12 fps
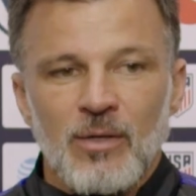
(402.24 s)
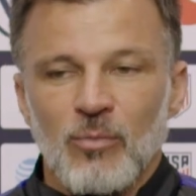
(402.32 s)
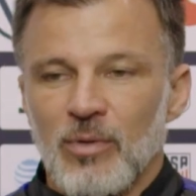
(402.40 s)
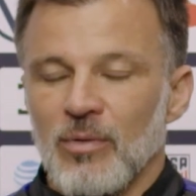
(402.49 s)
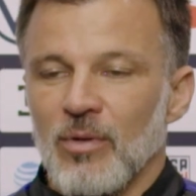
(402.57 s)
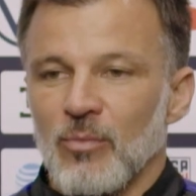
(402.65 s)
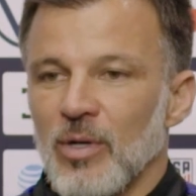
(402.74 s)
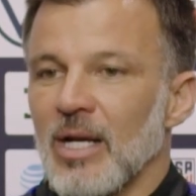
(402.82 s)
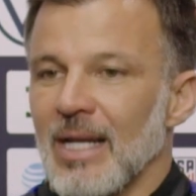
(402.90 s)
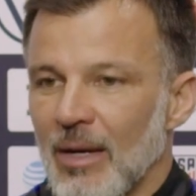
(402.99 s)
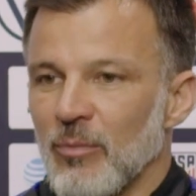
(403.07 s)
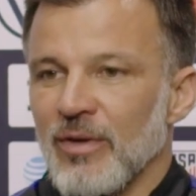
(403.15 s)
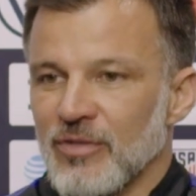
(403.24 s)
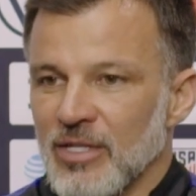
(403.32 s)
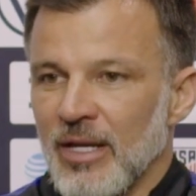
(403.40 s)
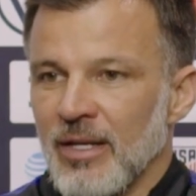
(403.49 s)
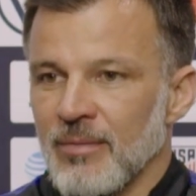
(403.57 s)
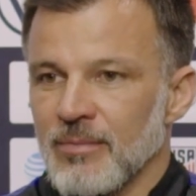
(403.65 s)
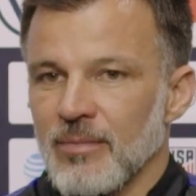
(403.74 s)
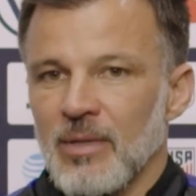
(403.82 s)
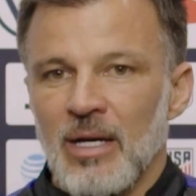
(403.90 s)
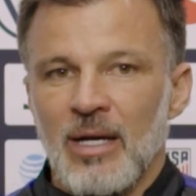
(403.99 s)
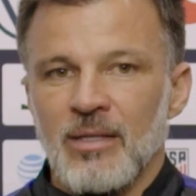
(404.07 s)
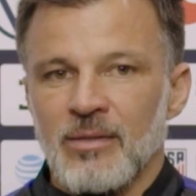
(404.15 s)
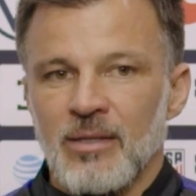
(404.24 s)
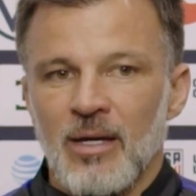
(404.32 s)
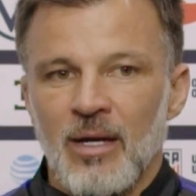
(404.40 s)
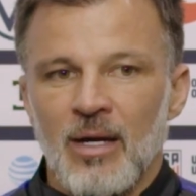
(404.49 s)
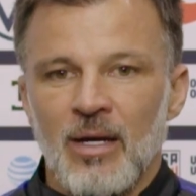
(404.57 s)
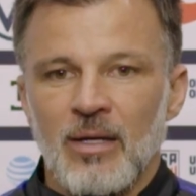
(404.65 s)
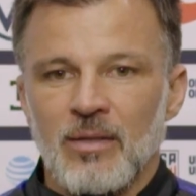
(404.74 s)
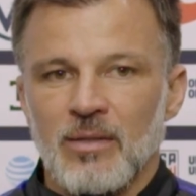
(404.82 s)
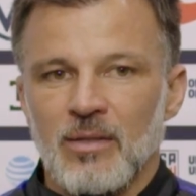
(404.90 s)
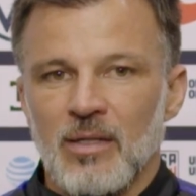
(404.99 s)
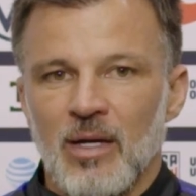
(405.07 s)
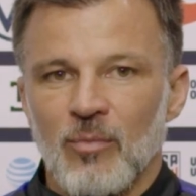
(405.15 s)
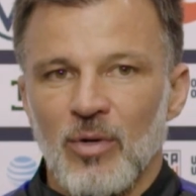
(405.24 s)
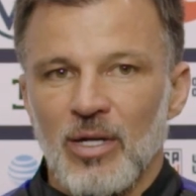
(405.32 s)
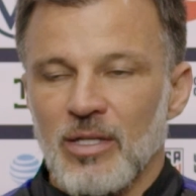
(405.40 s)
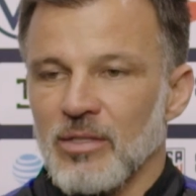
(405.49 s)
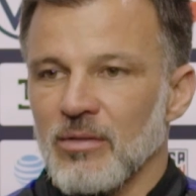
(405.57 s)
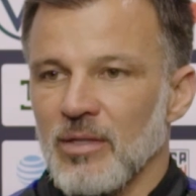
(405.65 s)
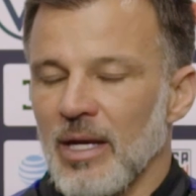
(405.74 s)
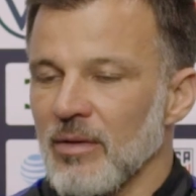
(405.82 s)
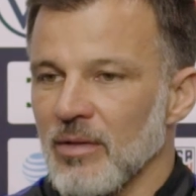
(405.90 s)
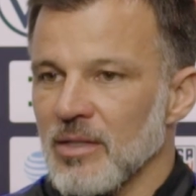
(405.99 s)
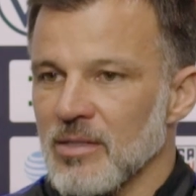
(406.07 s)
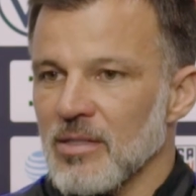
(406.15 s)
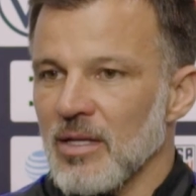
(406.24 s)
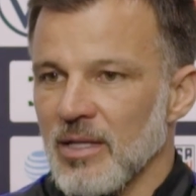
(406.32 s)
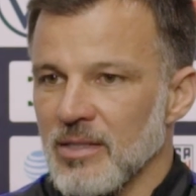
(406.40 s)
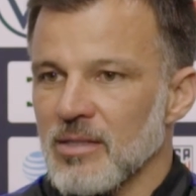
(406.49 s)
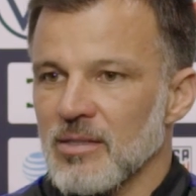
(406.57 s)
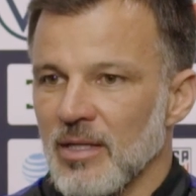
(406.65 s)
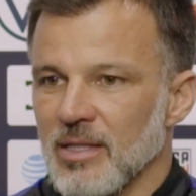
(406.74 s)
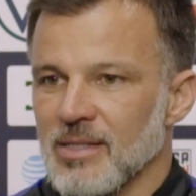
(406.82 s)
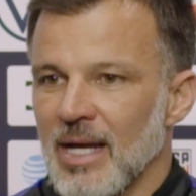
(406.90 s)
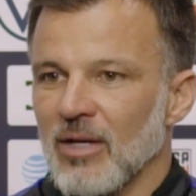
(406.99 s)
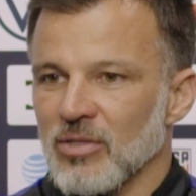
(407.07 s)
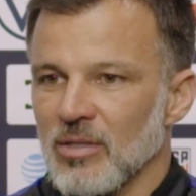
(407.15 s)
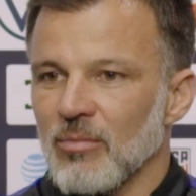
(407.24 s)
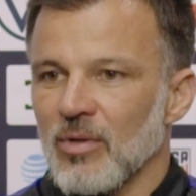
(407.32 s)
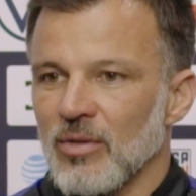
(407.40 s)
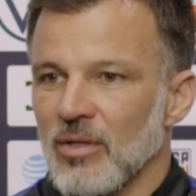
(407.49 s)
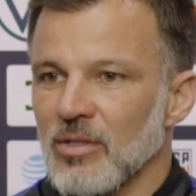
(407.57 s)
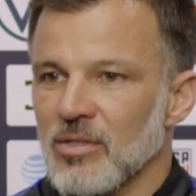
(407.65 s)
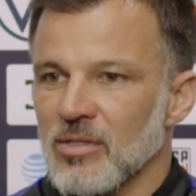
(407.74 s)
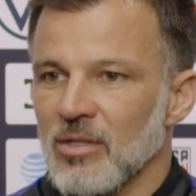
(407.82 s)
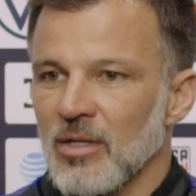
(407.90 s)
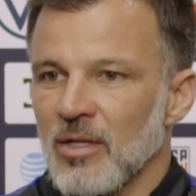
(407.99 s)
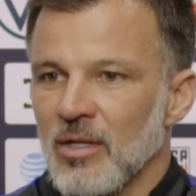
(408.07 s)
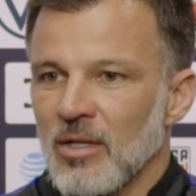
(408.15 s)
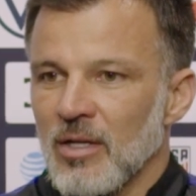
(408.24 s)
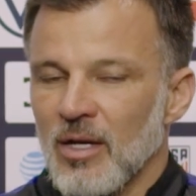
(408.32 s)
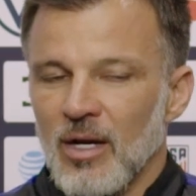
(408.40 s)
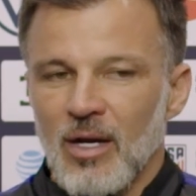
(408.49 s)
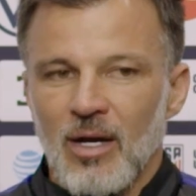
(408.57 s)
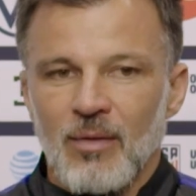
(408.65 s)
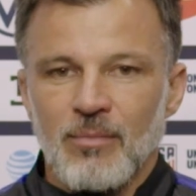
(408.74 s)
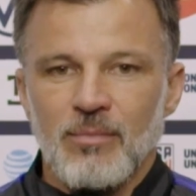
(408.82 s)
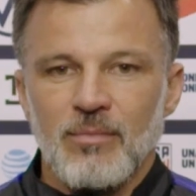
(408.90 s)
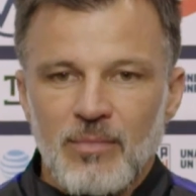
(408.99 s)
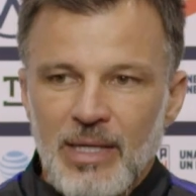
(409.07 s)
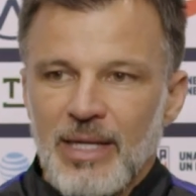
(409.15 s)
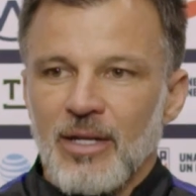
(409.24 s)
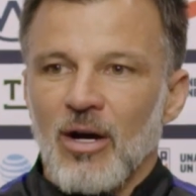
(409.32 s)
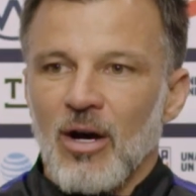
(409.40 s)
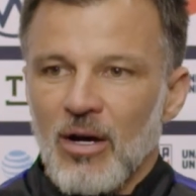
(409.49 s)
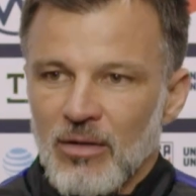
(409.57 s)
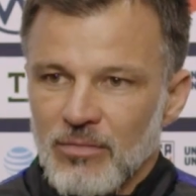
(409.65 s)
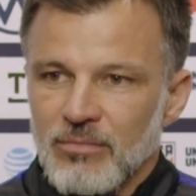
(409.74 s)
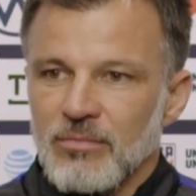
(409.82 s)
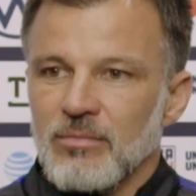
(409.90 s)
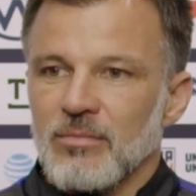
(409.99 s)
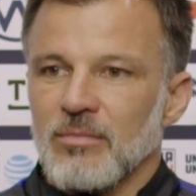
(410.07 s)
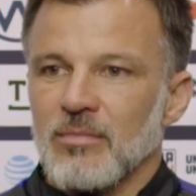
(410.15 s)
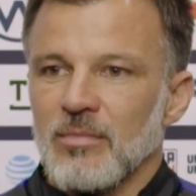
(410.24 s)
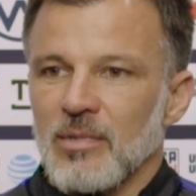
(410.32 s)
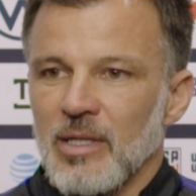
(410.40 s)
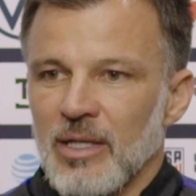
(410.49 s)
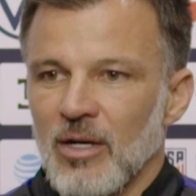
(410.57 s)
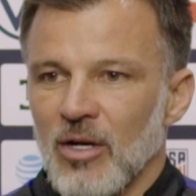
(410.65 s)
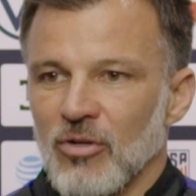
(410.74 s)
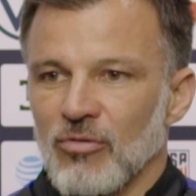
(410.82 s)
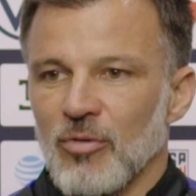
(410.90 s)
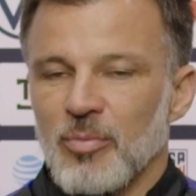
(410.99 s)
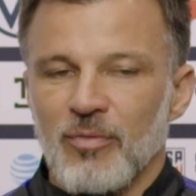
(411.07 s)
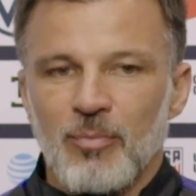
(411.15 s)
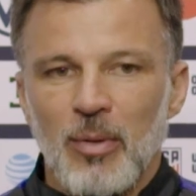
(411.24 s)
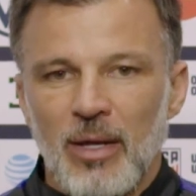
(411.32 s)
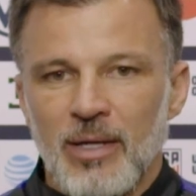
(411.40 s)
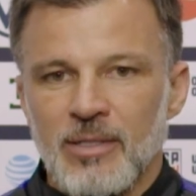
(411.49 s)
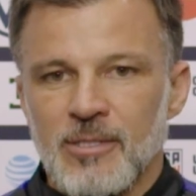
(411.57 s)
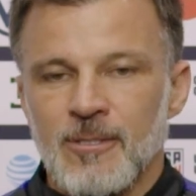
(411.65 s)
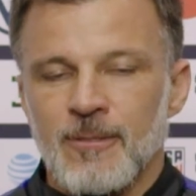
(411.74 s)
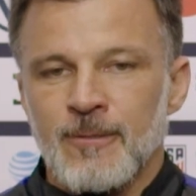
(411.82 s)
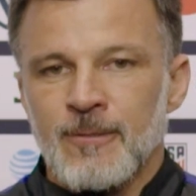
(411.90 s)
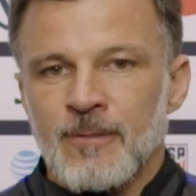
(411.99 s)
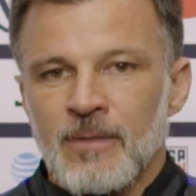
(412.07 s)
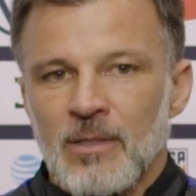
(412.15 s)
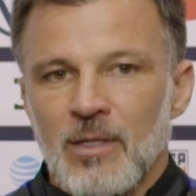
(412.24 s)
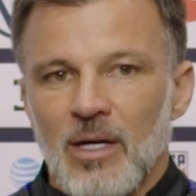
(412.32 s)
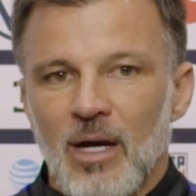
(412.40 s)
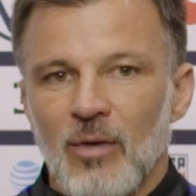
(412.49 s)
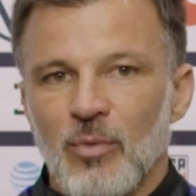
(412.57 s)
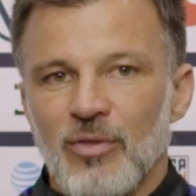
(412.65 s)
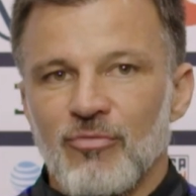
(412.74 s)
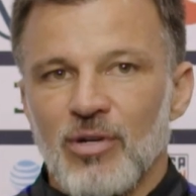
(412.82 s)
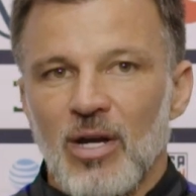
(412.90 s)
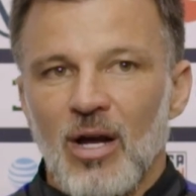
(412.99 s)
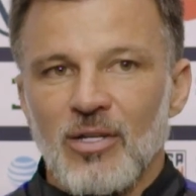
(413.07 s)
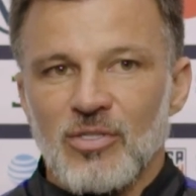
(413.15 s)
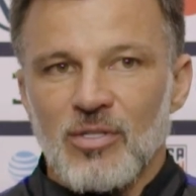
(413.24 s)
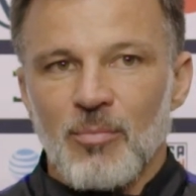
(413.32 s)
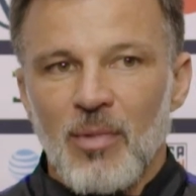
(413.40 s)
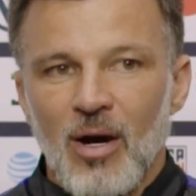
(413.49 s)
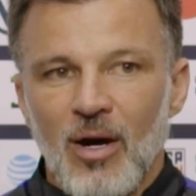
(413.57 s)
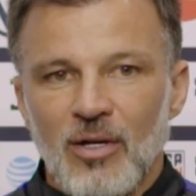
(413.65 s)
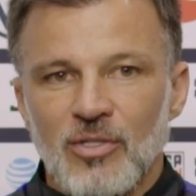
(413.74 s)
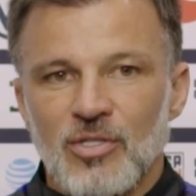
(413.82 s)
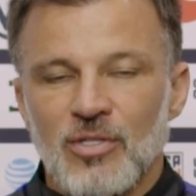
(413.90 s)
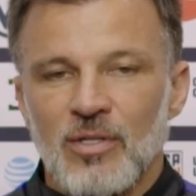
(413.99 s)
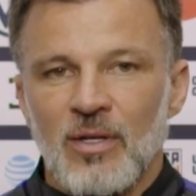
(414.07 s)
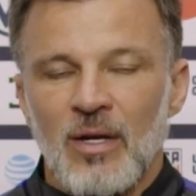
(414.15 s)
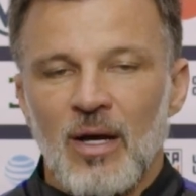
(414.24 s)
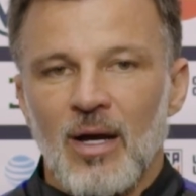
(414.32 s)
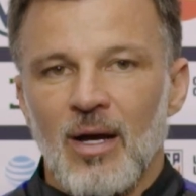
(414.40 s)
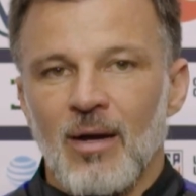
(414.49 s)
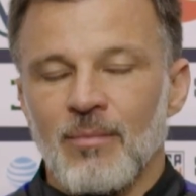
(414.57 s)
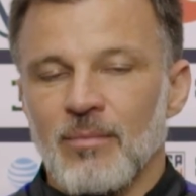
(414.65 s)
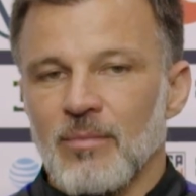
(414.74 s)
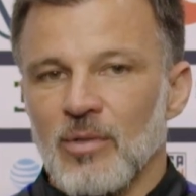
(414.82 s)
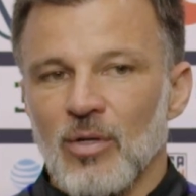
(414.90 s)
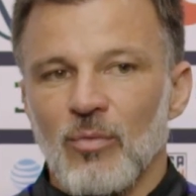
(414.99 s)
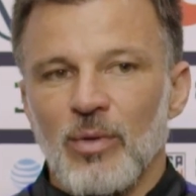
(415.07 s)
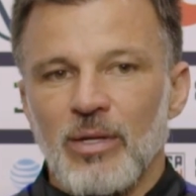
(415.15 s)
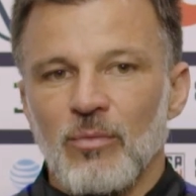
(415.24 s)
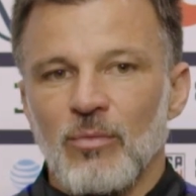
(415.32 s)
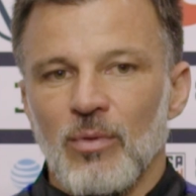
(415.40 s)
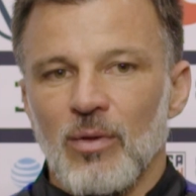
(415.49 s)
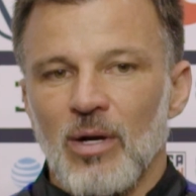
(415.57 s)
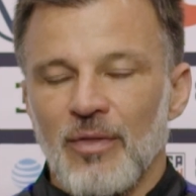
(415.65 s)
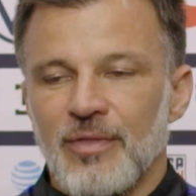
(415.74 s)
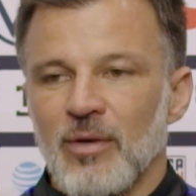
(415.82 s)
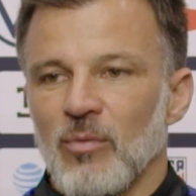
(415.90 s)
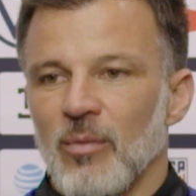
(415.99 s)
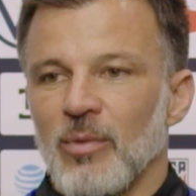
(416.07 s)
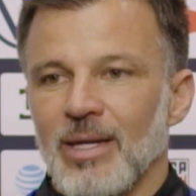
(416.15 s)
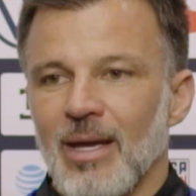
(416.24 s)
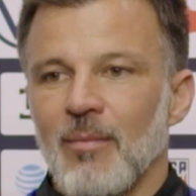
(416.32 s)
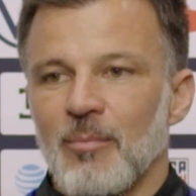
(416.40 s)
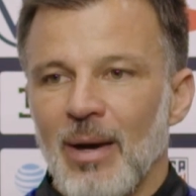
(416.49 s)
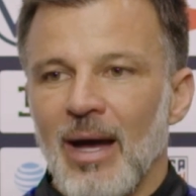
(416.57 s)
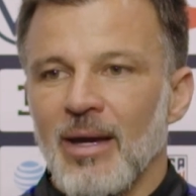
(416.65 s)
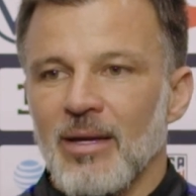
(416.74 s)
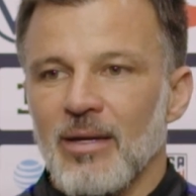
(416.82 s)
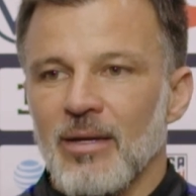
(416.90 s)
We're, we're glad we've seen him, and uh, and we're going to yeah. He's he's he's now someone that's um, in our in our group of players. Uh, with regards to March, um, look, we, we I think when we get back